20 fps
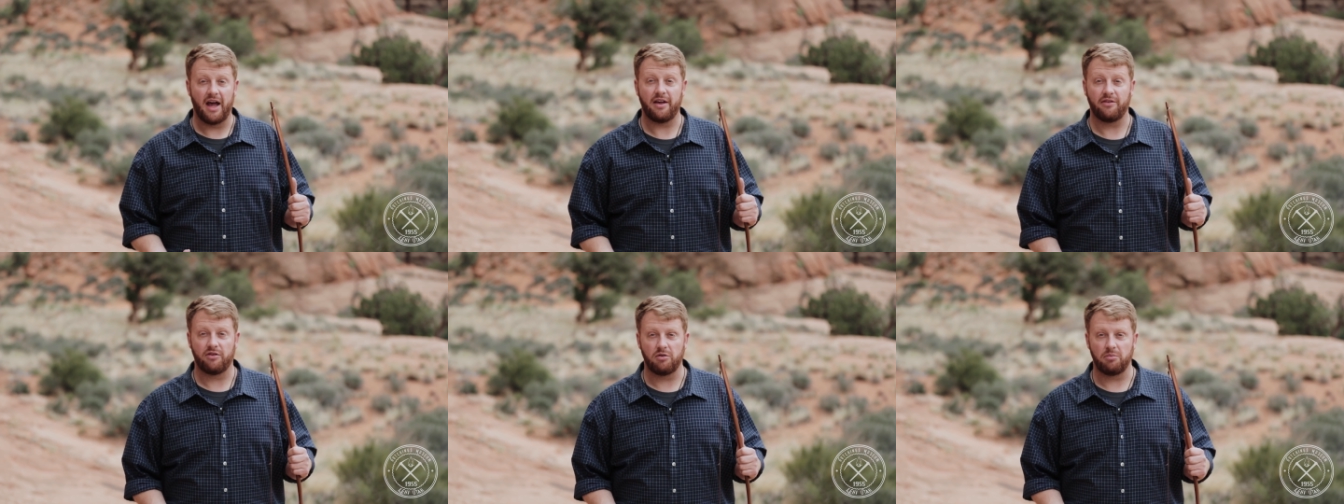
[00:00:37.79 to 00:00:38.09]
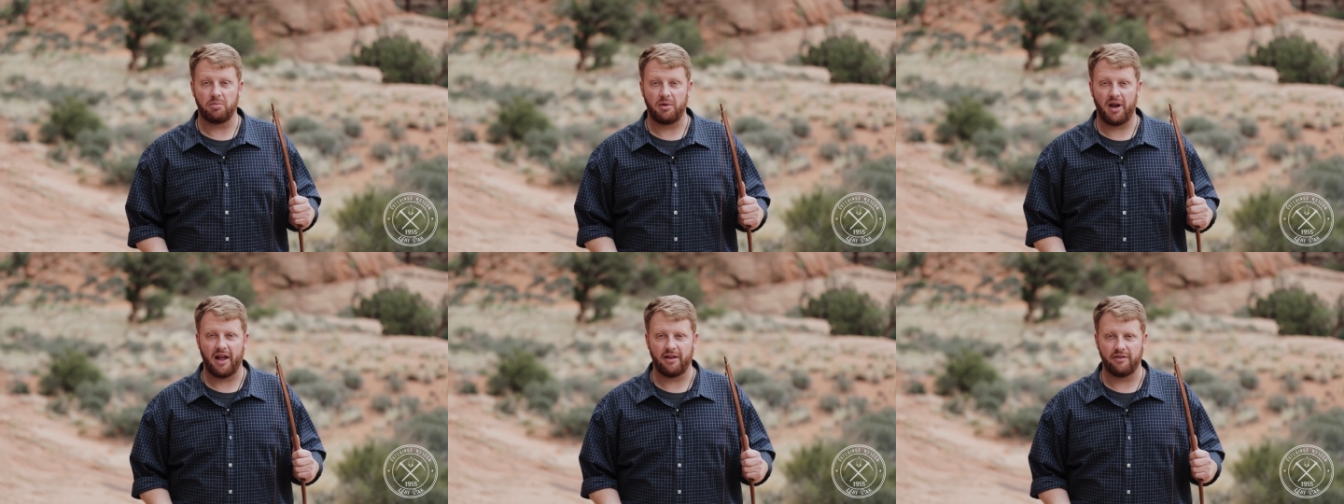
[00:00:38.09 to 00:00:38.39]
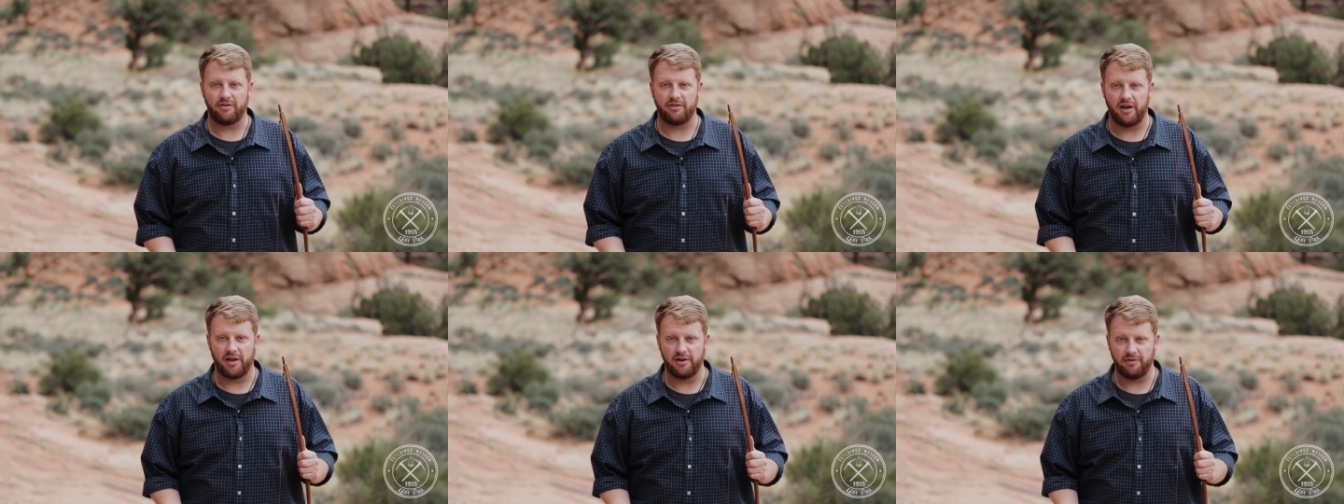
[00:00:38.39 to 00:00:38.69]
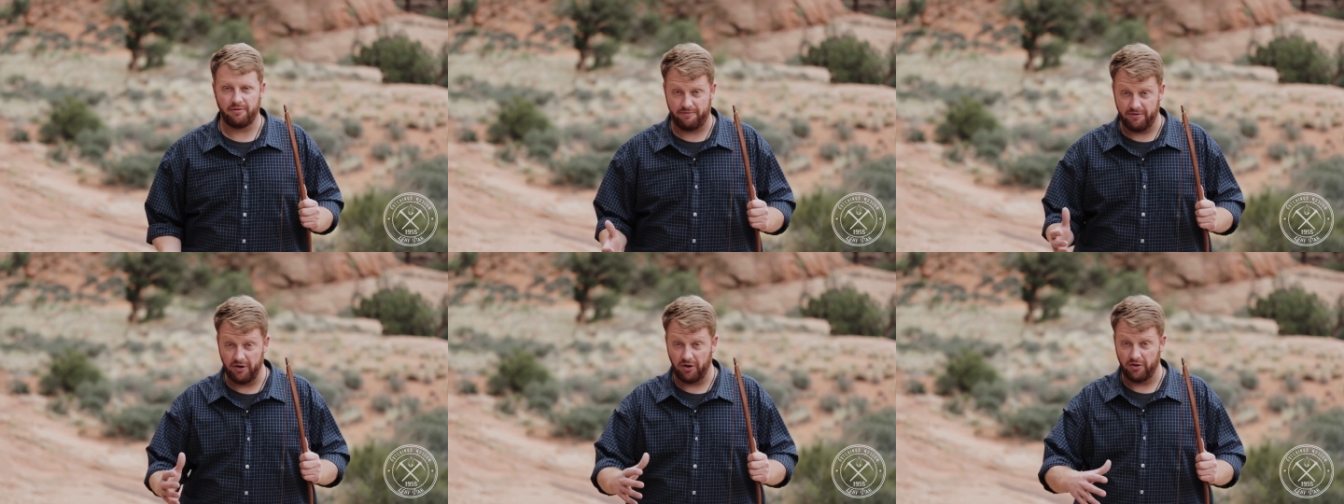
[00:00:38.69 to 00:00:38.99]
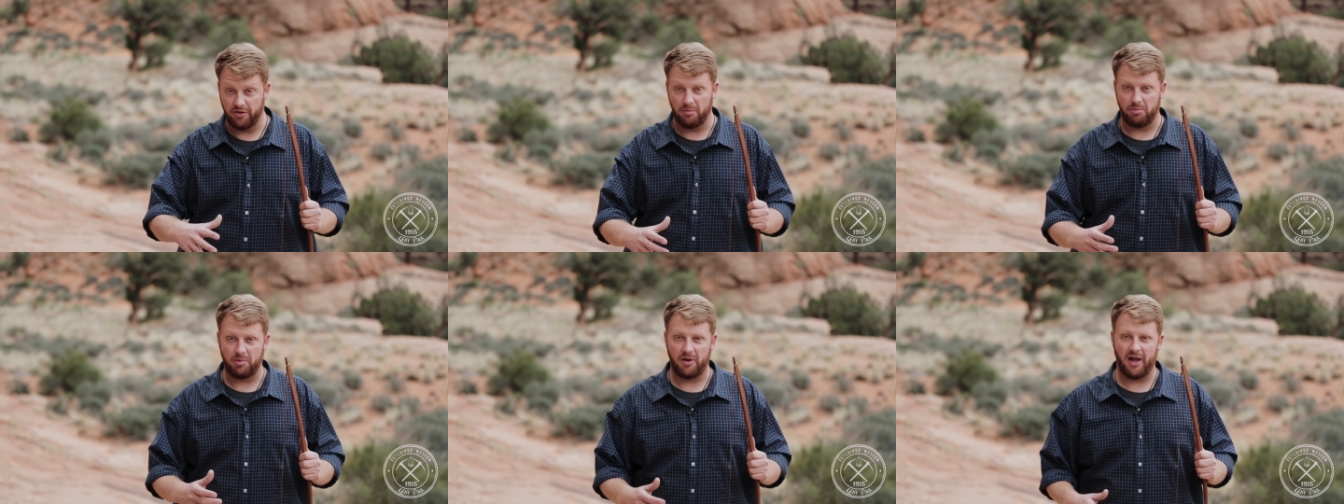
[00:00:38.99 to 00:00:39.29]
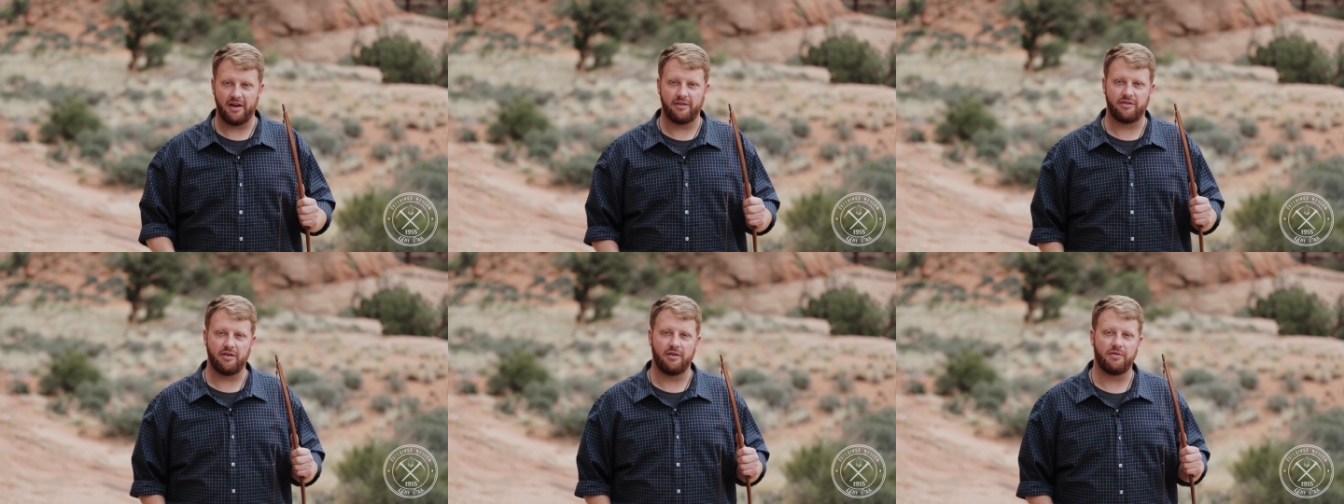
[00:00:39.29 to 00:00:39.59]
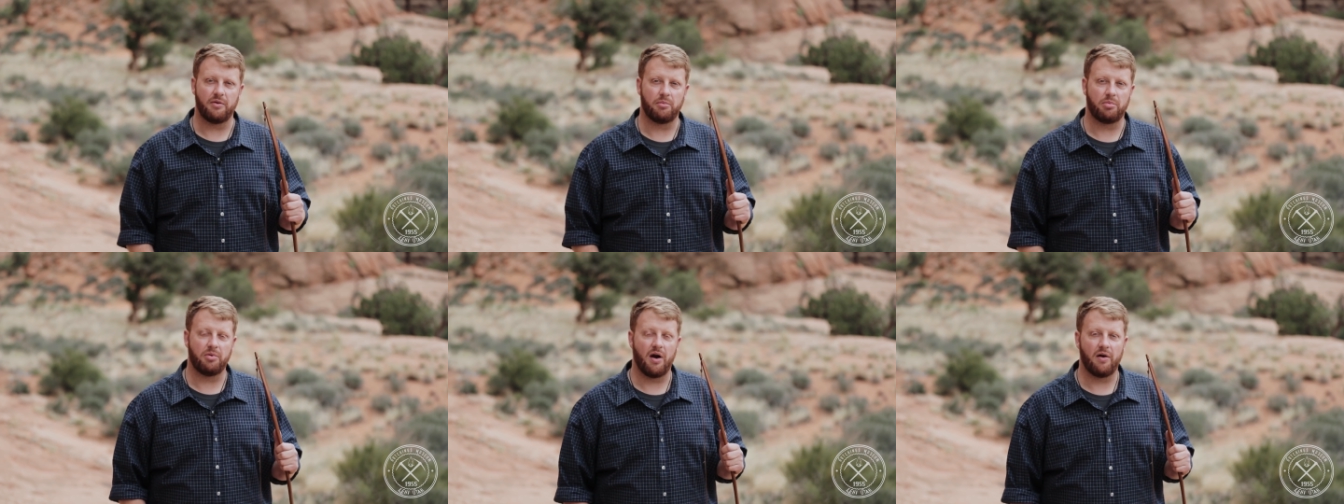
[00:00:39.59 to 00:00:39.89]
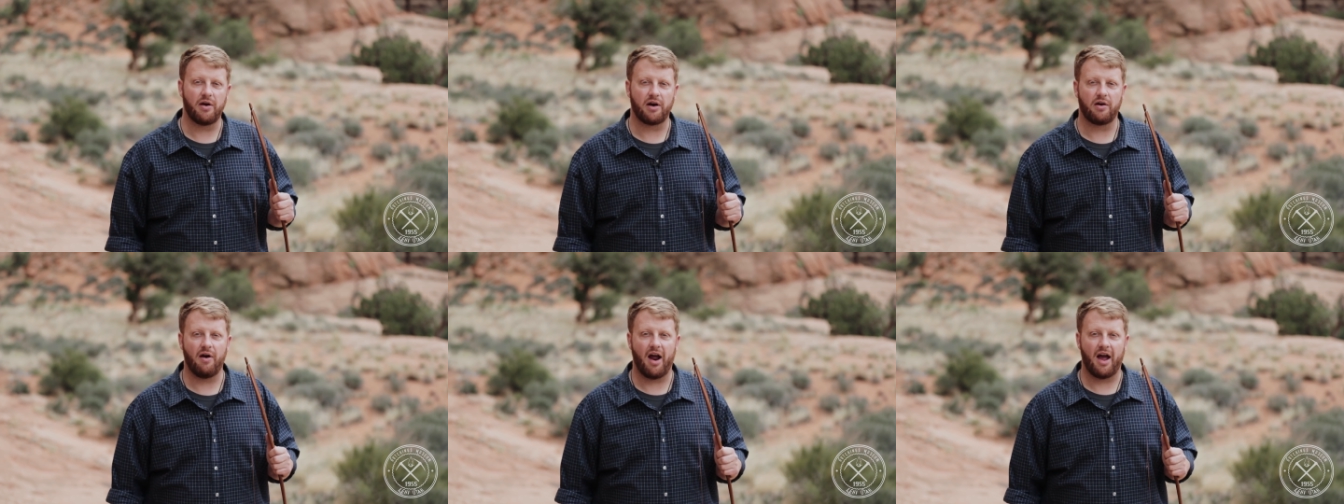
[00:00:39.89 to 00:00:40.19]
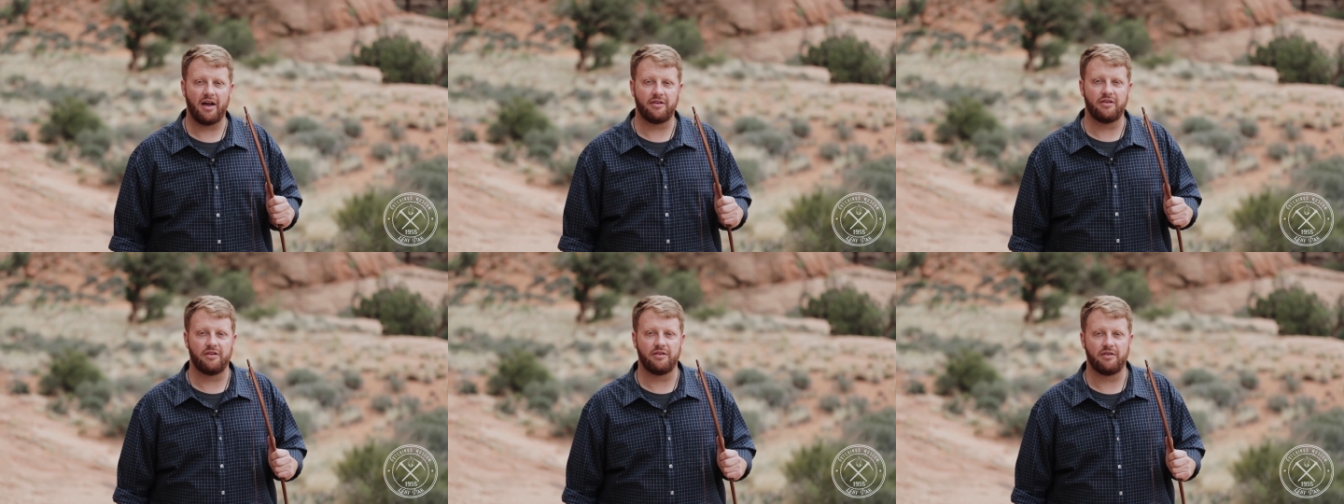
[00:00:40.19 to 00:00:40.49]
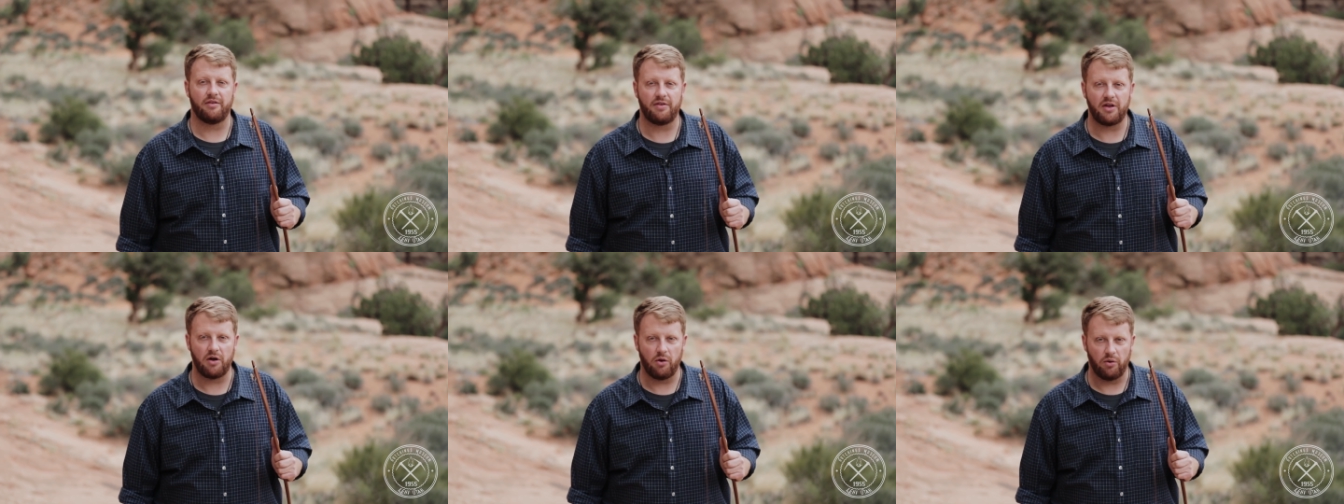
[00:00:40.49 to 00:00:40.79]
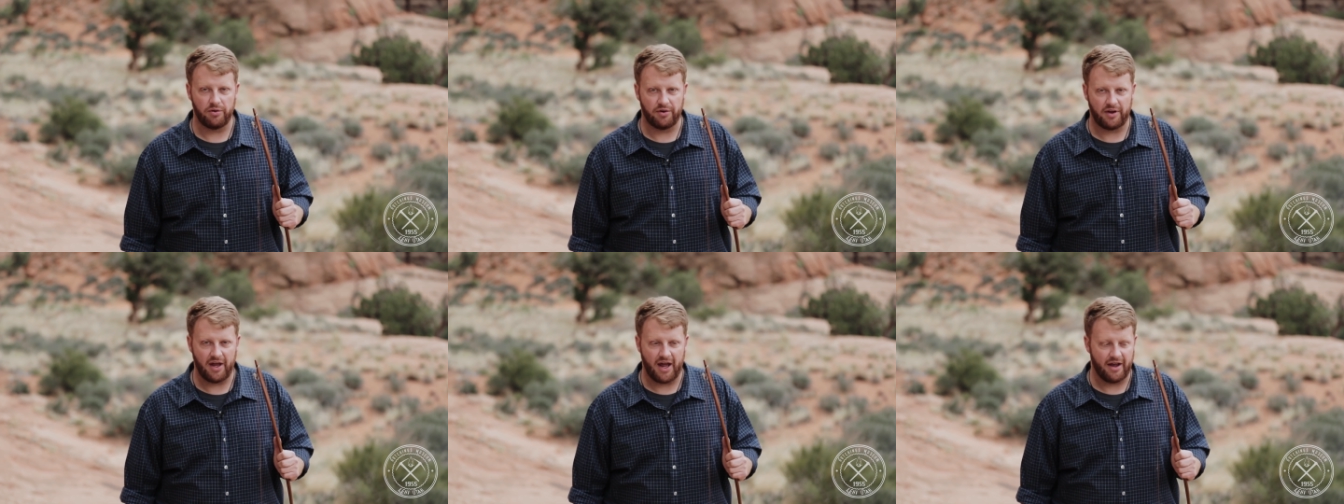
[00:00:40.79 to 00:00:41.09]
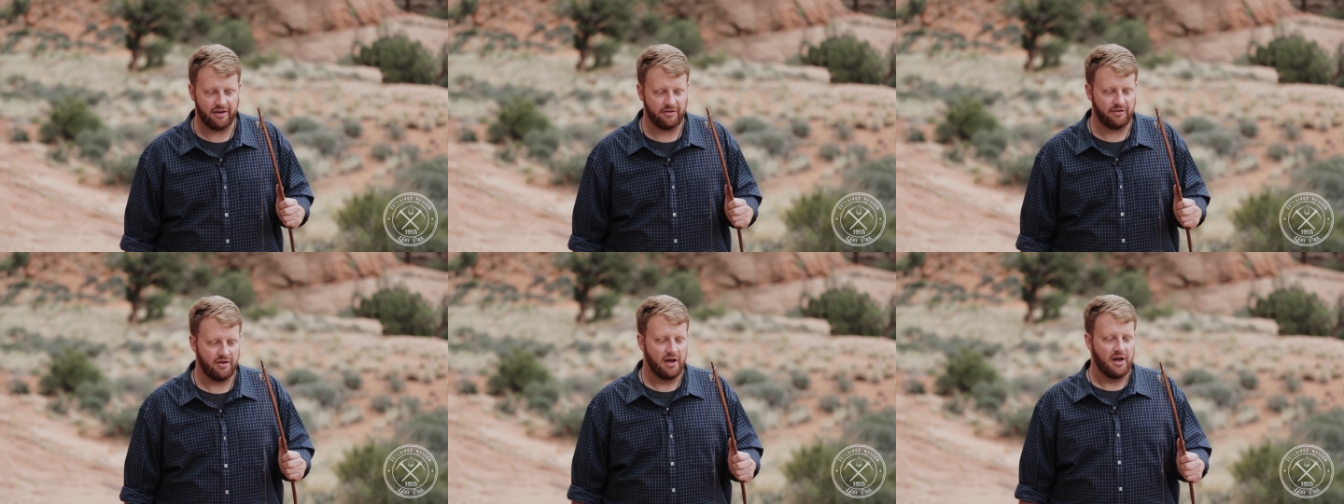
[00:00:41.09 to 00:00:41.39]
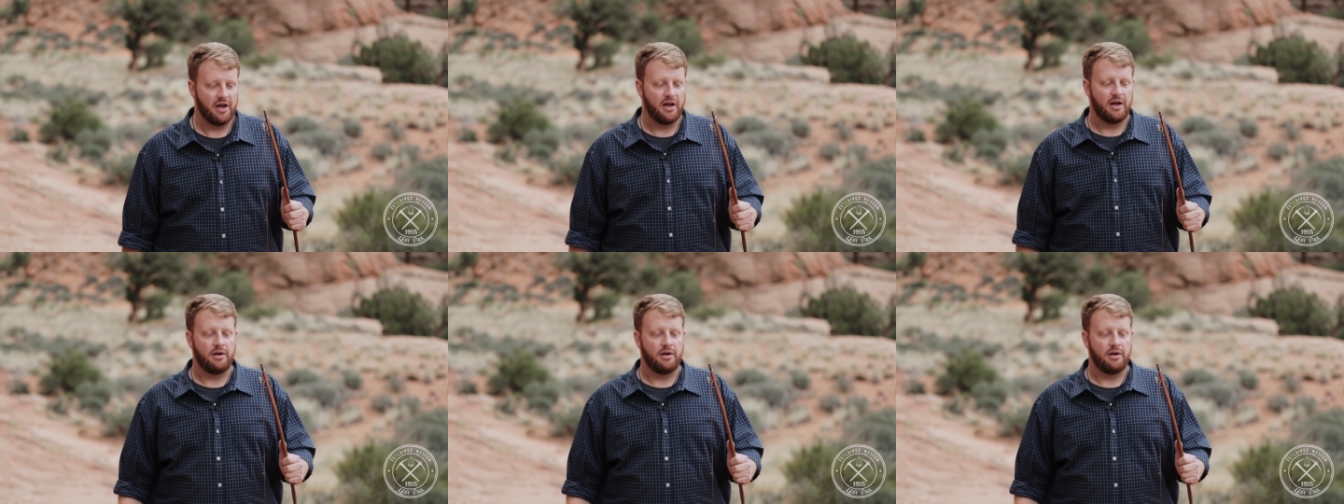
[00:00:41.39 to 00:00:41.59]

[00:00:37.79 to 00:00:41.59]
desert plants that filled the place of the prairie grasses of the old days.